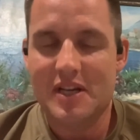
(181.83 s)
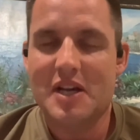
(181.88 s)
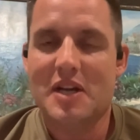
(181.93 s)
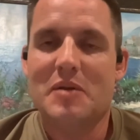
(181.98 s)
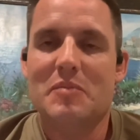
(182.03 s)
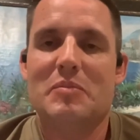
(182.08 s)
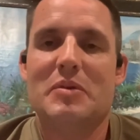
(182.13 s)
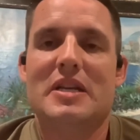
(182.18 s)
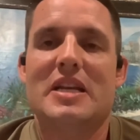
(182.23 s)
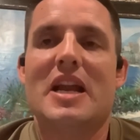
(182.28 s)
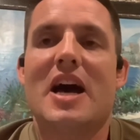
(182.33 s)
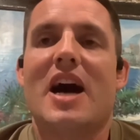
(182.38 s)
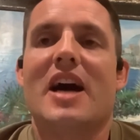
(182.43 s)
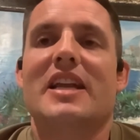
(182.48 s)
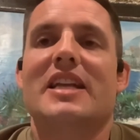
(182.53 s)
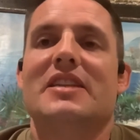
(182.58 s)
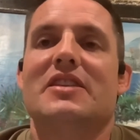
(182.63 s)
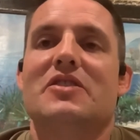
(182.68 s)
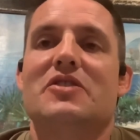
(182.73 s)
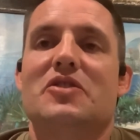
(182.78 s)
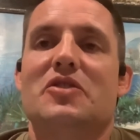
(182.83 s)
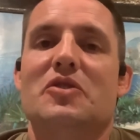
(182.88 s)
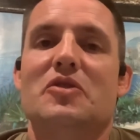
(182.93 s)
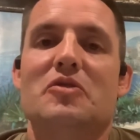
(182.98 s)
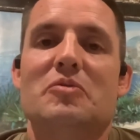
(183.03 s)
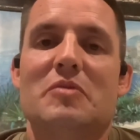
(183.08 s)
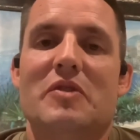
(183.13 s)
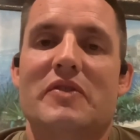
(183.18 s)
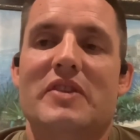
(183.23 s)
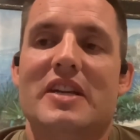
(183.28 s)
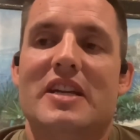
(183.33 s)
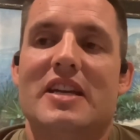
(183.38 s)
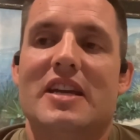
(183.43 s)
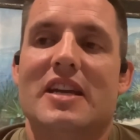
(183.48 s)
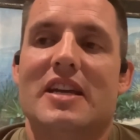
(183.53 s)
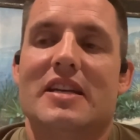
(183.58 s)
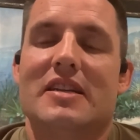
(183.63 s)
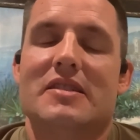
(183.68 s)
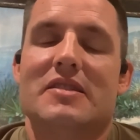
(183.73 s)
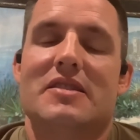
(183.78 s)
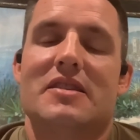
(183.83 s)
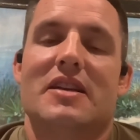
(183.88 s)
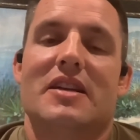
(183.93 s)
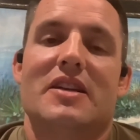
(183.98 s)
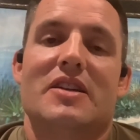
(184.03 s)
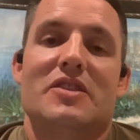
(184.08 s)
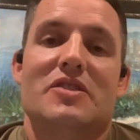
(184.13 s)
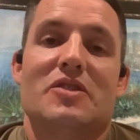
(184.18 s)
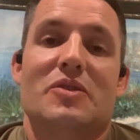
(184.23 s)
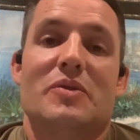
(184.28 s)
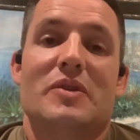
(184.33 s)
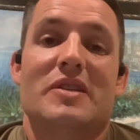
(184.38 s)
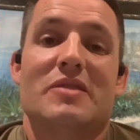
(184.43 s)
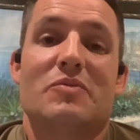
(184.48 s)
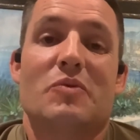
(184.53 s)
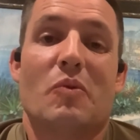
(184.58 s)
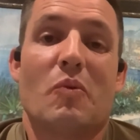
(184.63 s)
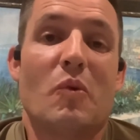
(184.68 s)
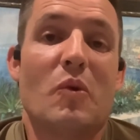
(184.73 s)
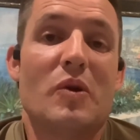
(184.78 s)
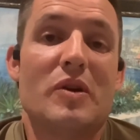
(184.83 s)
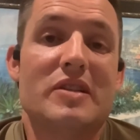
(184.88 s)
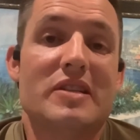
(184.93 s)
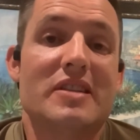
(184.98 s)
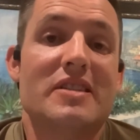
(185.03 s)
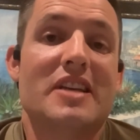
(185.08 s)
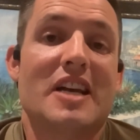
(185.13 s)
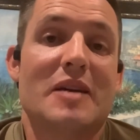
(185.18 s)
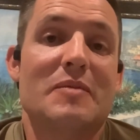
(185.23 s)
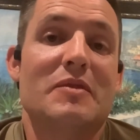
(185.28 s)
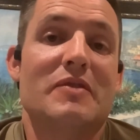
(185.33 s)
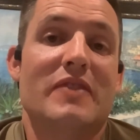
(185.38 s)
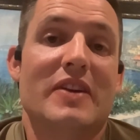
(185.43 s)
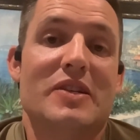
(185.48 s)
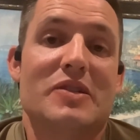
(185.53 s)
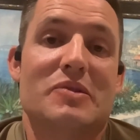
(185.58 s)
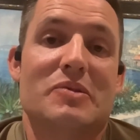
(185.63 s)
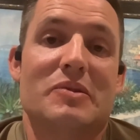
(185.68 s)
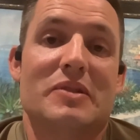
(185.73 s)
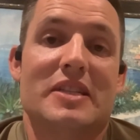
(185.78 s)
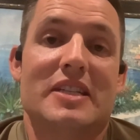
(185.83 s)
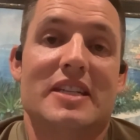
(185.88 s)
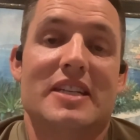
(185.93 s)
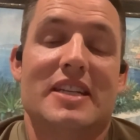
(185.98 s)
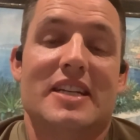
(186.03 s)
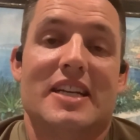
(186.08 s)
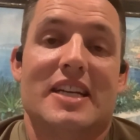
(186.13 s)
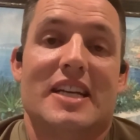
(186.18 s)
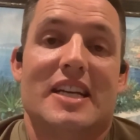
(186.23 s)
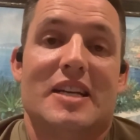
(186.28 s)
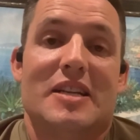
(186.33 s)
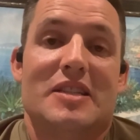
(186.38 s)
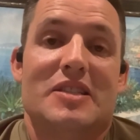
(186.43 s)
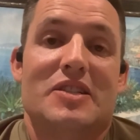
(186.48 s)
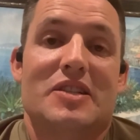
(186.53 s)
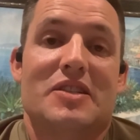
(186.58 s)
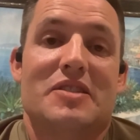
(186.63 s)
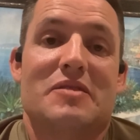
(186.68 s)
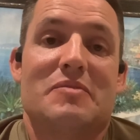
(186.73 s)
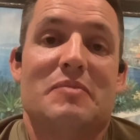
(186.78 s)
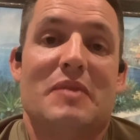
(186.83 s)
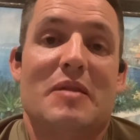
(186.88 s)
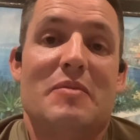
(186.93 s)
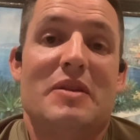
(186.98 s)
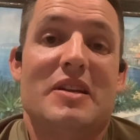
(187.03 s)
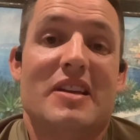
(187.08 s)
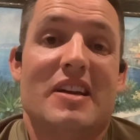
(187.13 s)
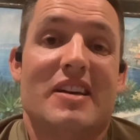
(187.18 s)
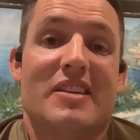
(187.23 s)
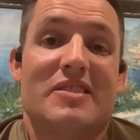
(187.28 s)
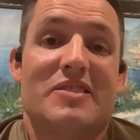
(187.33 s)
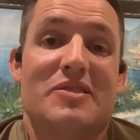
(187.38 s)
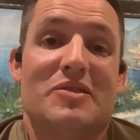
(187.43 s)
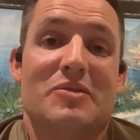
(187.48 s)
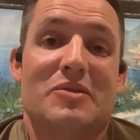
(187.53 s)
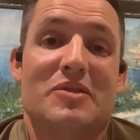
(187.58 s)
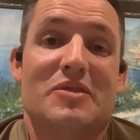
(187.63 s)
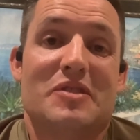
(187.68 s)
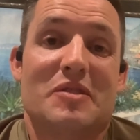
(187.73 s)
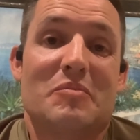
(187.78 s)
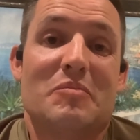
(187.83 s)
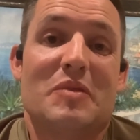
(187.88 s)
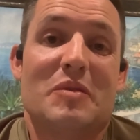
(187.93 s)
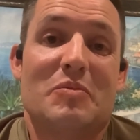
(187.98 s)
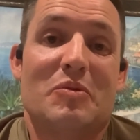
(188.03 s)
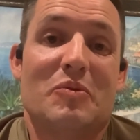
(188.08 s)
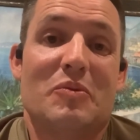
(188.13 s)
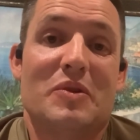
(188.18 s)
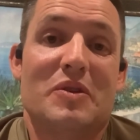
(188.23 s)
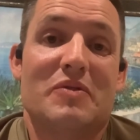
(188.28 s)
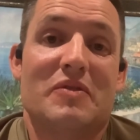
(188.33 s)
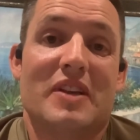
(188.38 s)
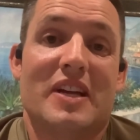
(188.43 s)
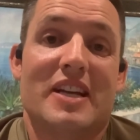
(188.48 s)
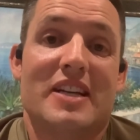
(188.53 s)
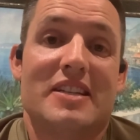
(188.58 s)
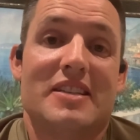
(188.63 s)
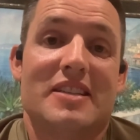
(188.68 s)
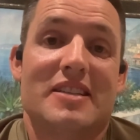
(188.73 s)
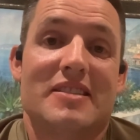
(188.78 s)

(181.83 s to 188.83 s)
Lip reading: but not in the tomb of the kings. So his reward did come eventually, just maybe not as soon as some people would have liked.